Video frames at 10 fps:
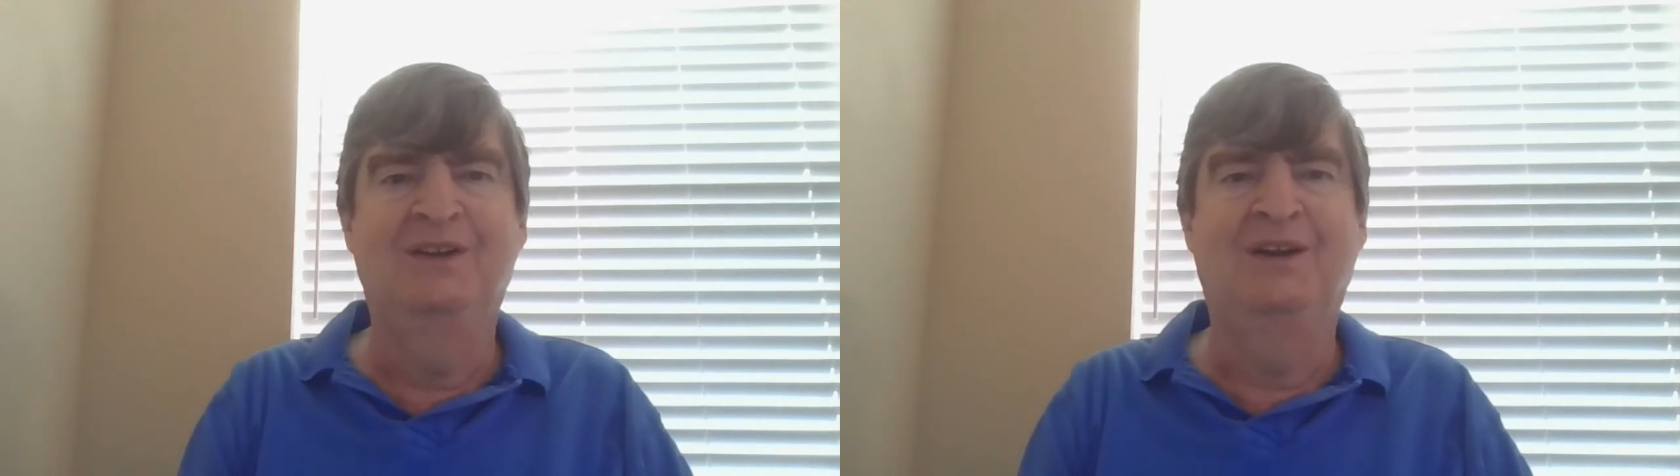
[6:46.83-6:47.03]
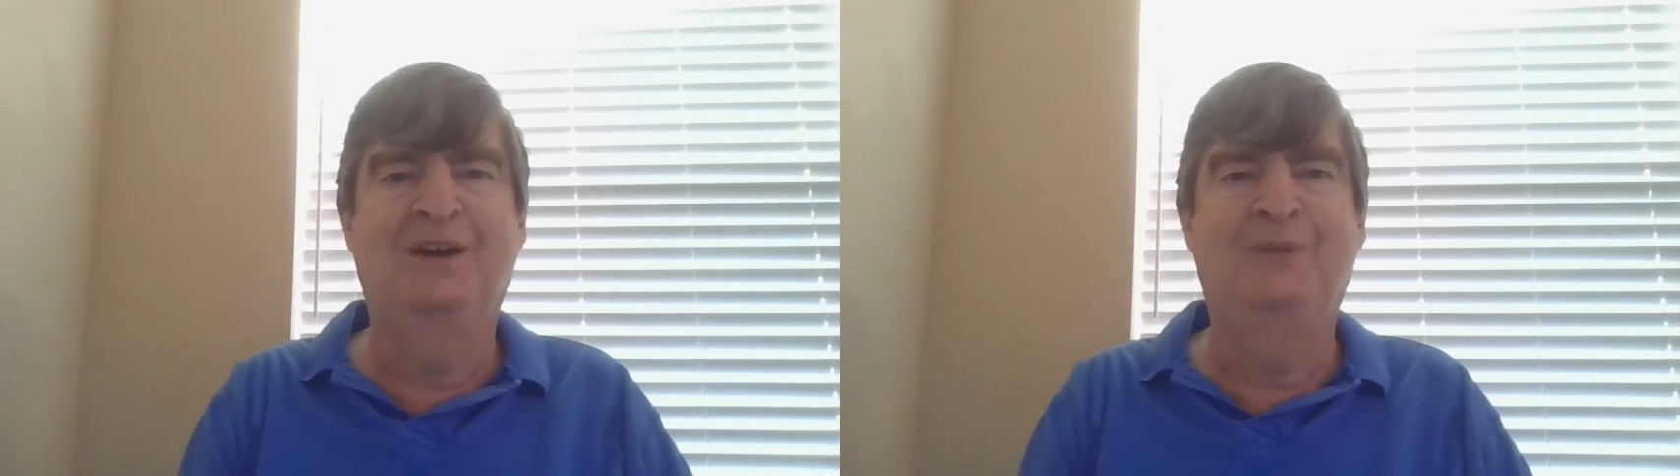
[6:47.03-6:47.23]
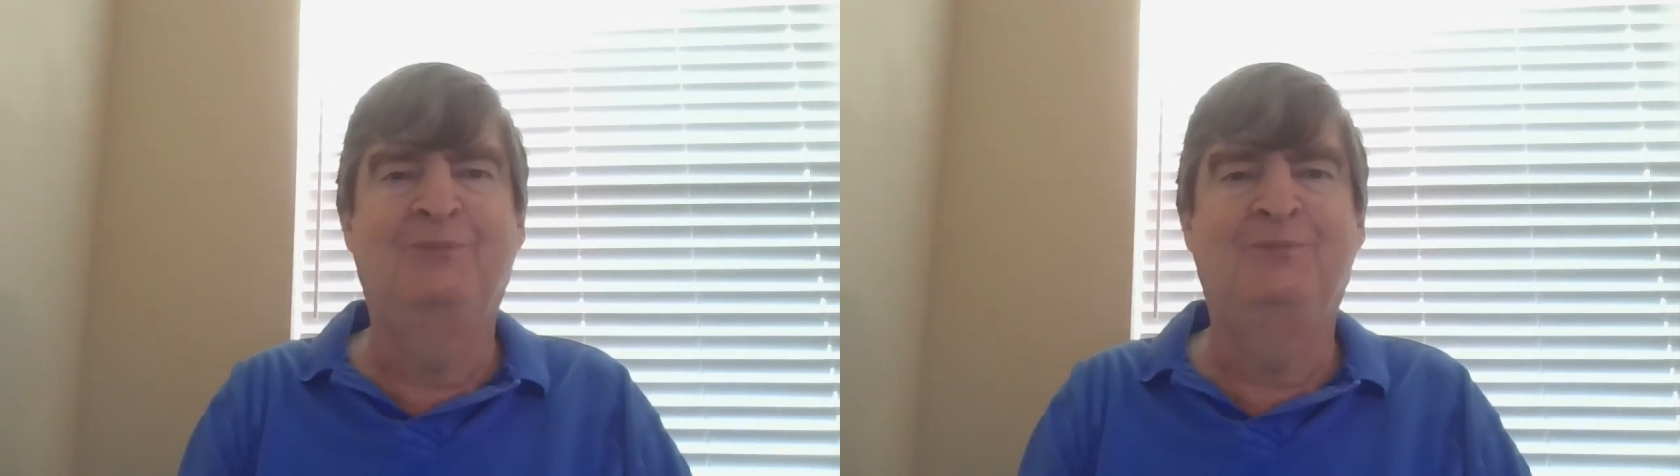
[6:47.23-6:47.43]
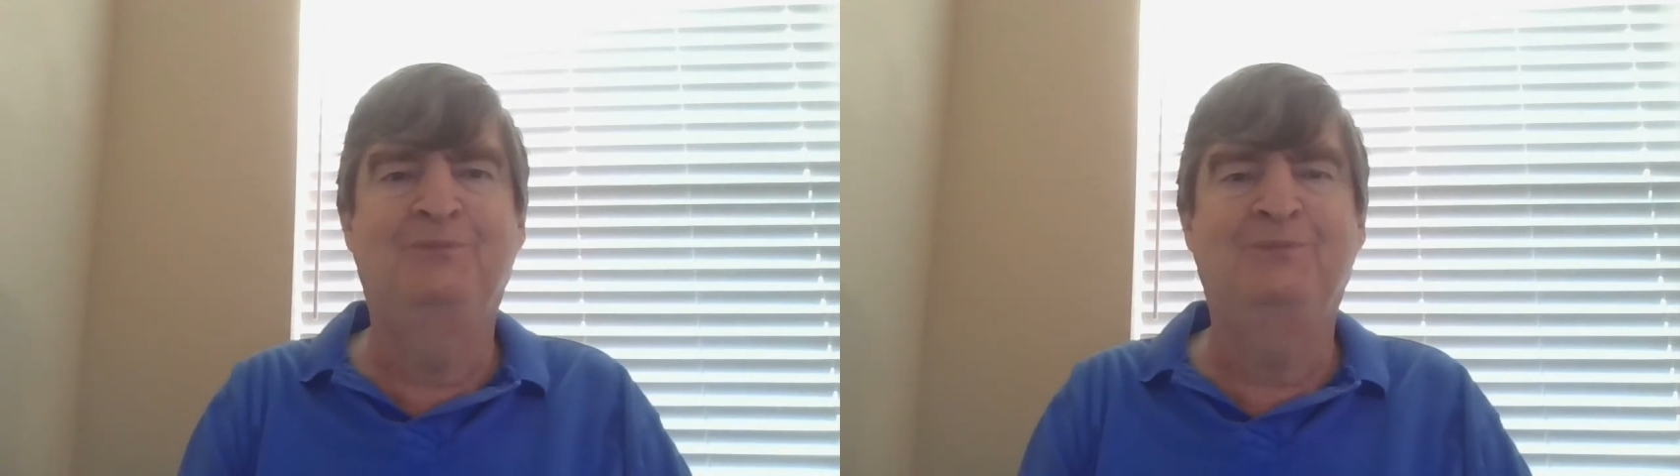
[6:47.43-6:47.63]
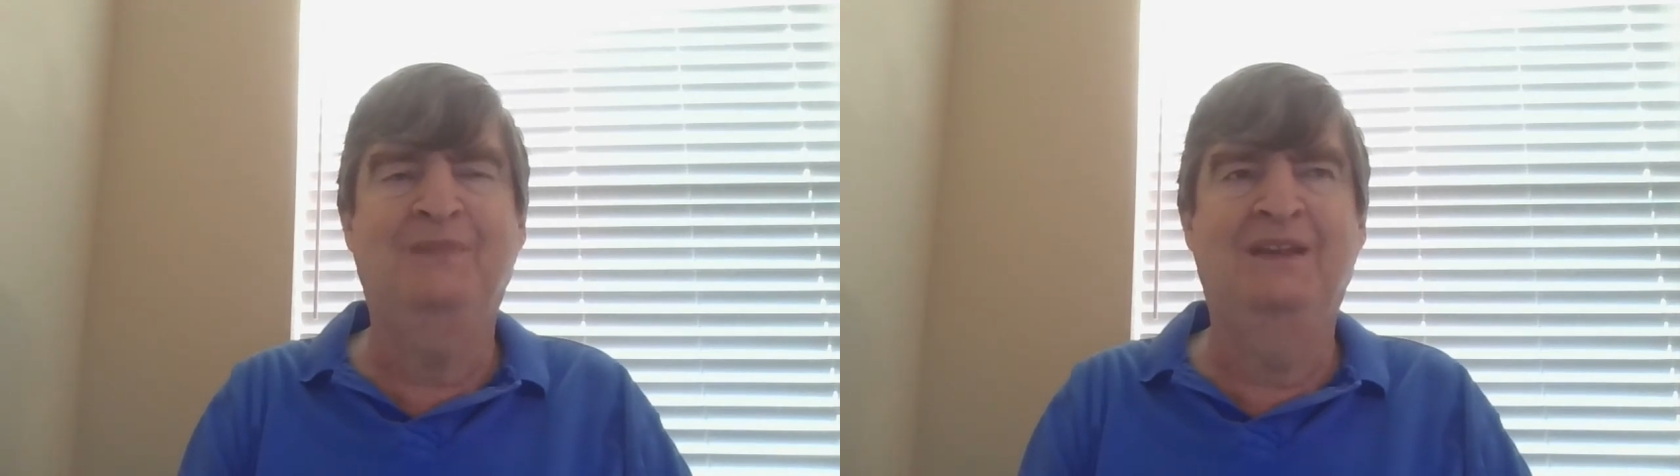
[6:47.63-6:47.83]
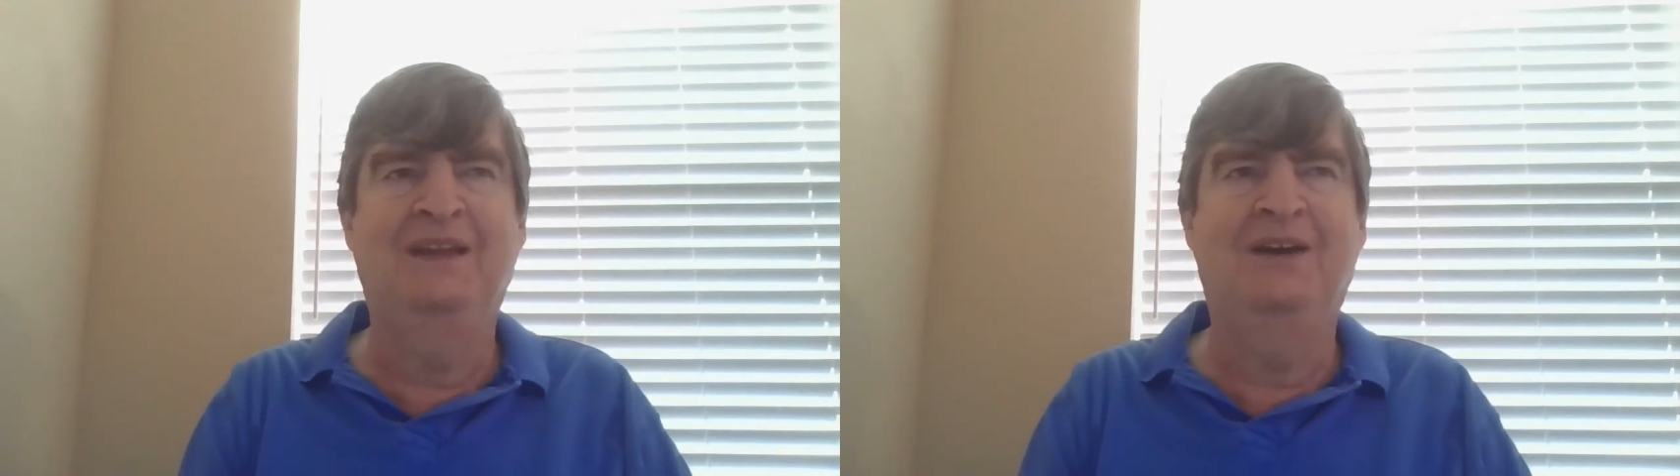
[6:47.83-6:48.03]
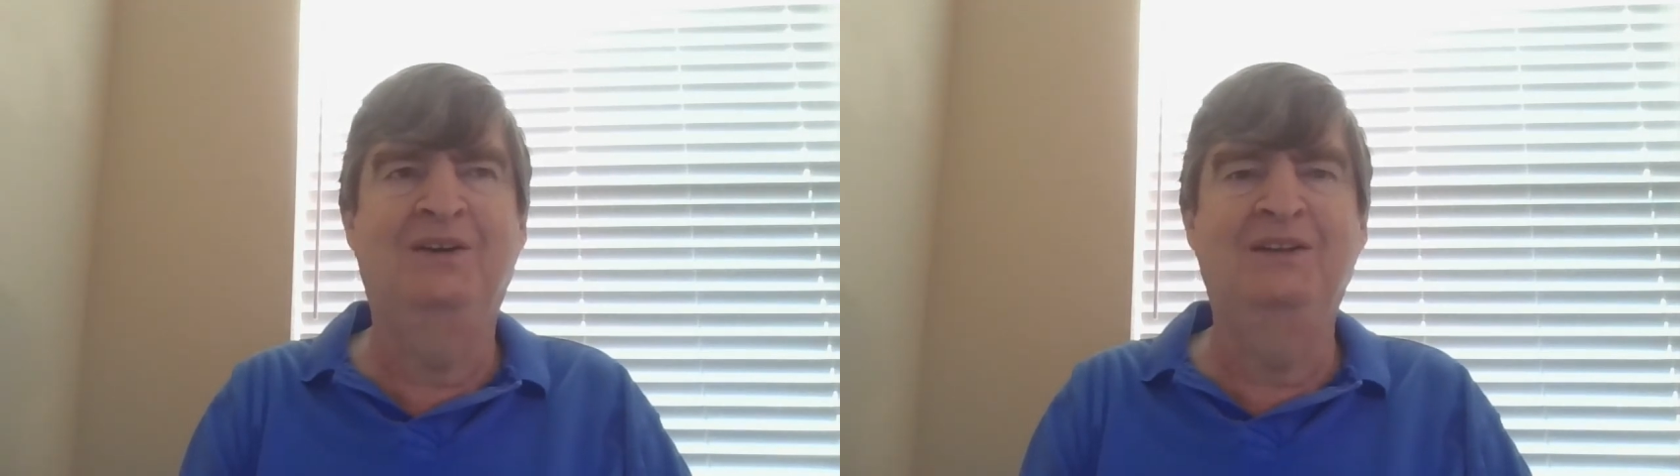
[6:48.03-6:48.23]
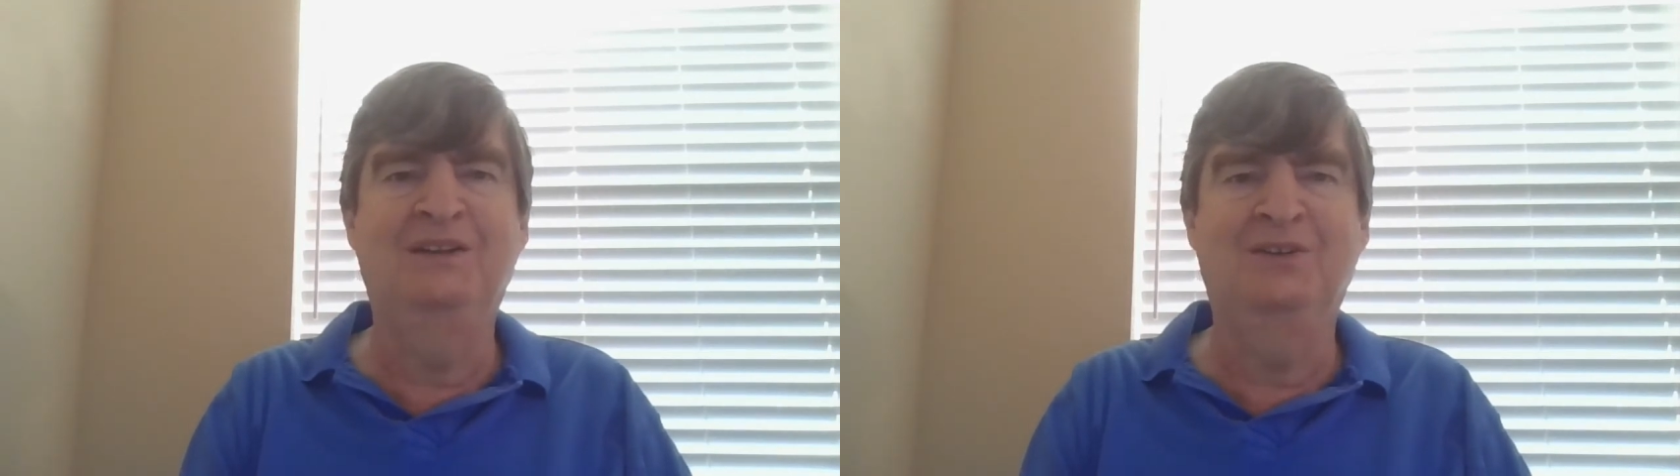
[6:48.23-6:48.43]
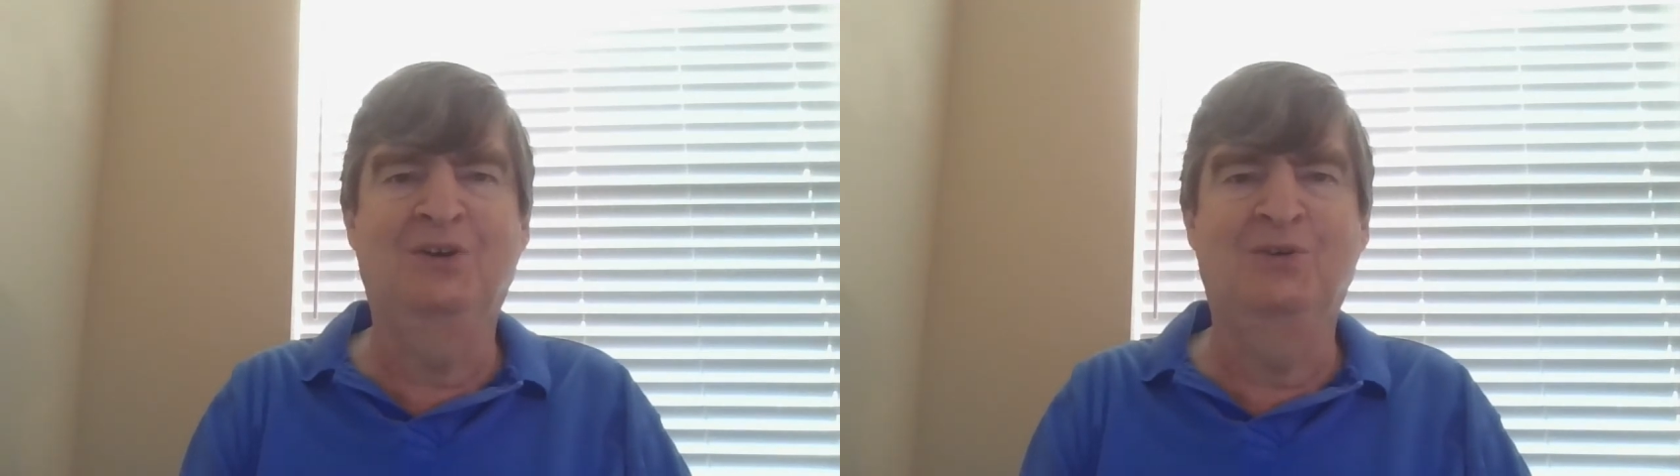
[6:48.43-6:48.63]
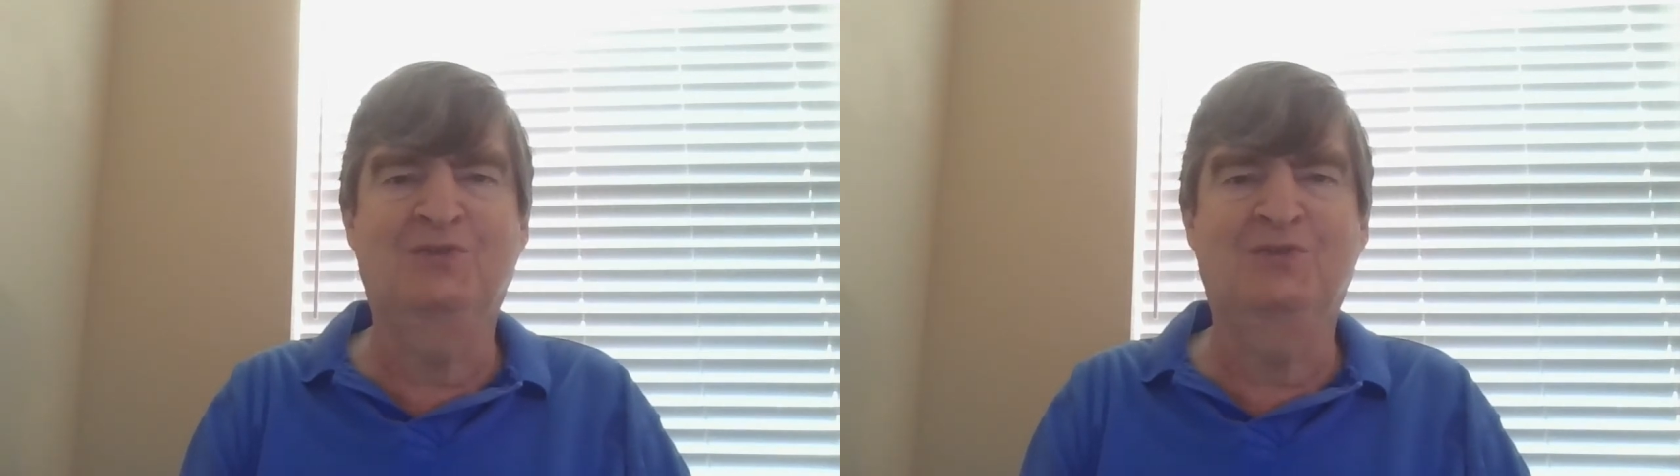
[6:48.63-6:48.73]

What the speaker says: Now, he didn't go